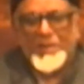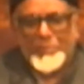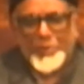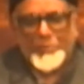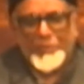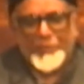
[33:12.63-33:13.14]
has
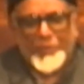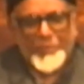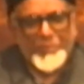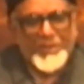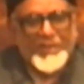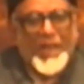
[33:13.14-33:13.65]
been
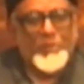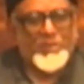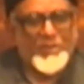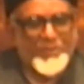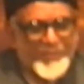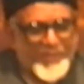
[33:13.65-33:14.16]
put before
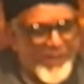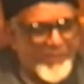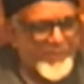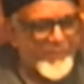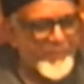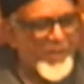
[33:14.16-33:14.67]
me
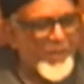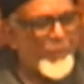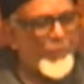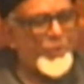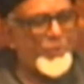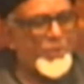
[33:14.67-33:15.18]
thousands of
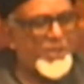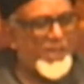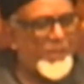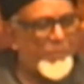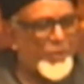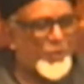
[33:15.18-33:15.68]
times
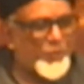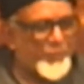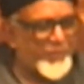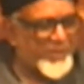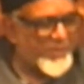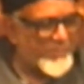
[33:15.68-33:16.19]
what do you
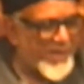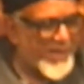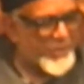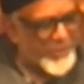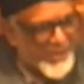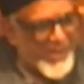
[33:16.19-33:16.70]
say about
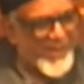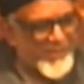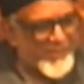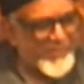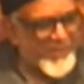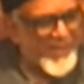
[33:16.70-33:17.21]
sufism
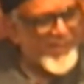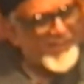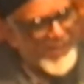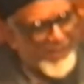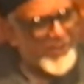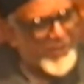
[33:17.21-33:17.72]
and
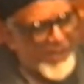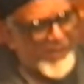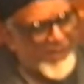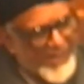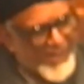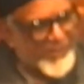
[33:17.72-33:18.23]
shiism
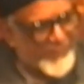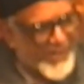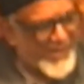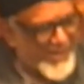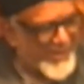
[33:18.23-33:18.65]
that inshallah